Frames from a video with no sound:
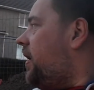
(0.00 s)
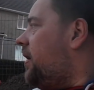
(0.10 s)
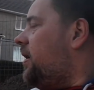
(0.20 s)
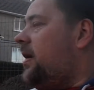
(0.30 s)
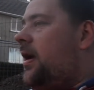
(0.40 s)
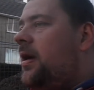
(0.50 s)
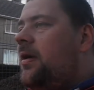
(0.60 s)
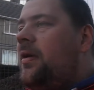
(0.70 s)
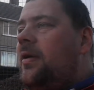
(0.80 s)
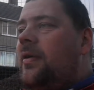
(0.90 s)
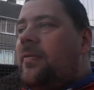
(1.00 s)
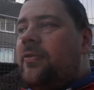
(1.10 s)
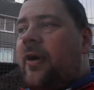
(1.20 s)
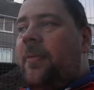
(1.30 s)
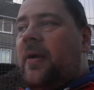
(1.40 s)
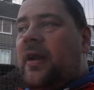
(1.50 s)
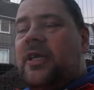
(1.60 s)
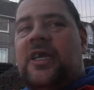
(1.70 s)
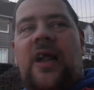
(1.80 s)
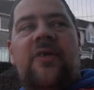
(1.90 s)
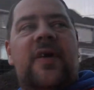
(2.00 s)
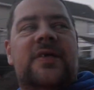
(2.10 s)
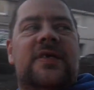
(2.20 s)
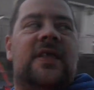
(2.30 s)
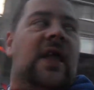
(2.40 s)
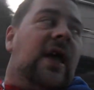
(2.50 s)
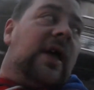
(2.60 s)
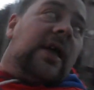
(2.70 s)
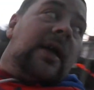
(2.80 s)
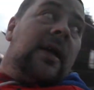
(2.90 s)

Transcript: and uh, proper going to chill out the rest of the day.